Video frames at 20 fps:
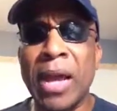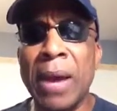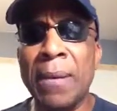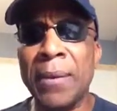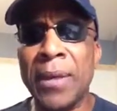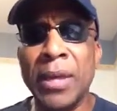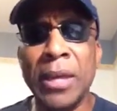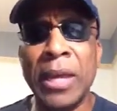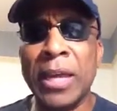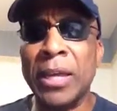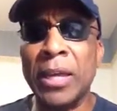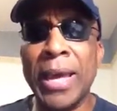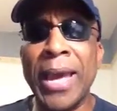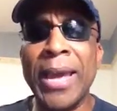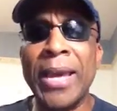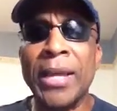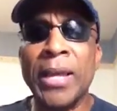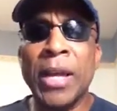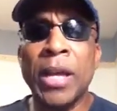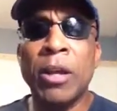I mean,
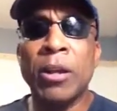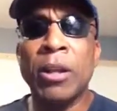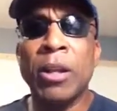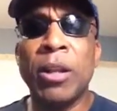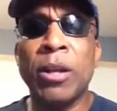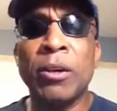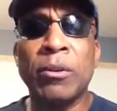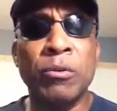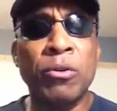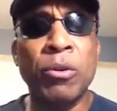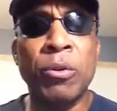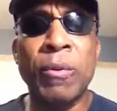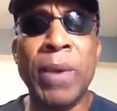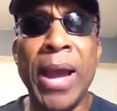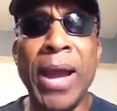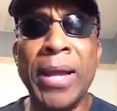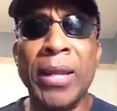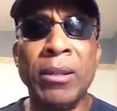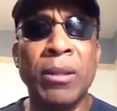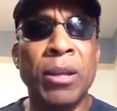hey, look, you're
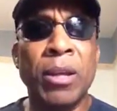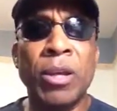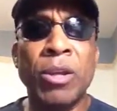right.